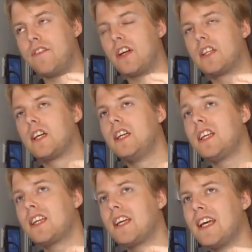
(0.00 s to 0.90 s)
I have their
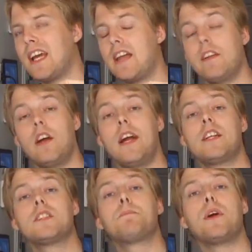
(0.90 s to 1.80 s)
Krieg and their
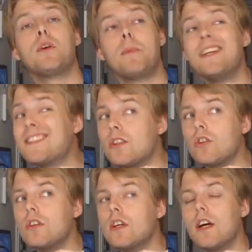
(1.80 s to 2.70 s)

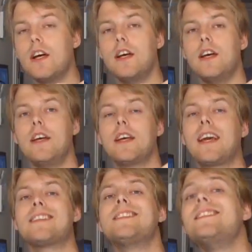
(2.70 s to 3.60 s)
experimental
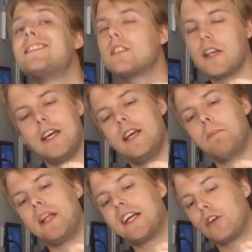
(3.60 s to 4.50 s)
Cassis, a
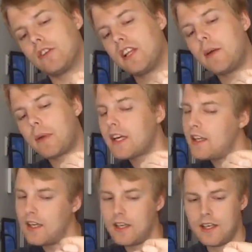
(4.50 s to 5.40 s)
blackcurrant Lambic.
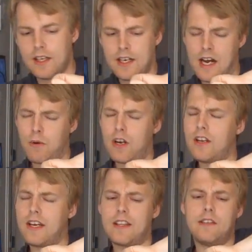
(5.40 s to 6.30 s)
I
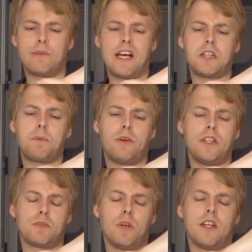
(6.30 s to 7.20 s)
wanted to get that
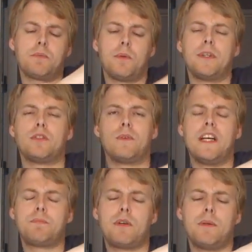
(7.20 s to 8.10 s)
raspberry as well, experimental
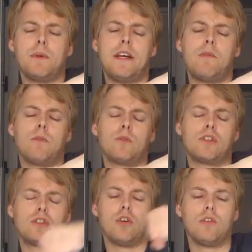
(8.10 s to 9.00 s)
raspberry, but that one
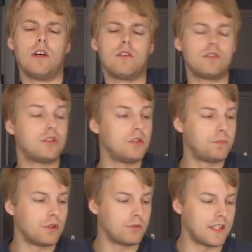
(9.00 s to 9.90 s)
was sold out
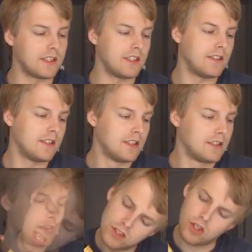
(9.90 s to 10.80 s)
super quickly.
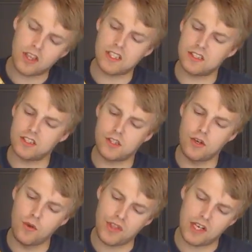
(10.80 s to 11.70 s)
So I think this is a
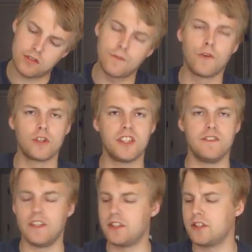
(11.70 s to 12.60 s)

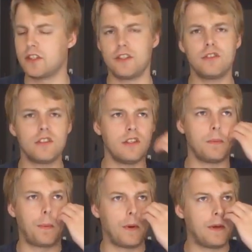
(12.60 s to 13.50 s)
2014 vintage, because usually
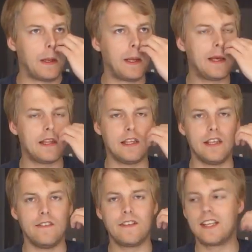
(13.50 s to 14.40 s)
they put
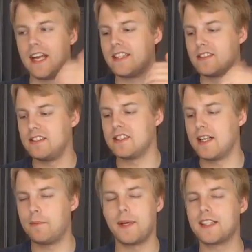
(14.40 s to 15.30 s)
the date on these
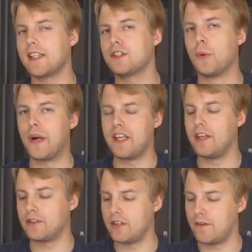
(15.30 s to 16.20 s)
Lambics like 20
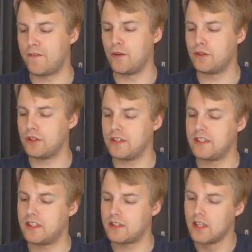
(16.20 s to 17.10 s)
years in the future, and
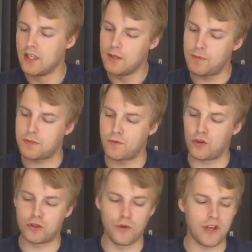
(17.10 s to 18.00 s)
it says best
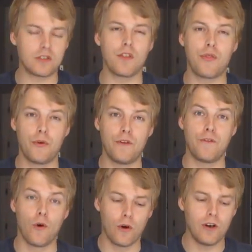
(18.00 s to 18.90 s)
before
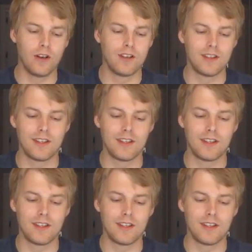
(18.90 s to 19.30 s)
2034.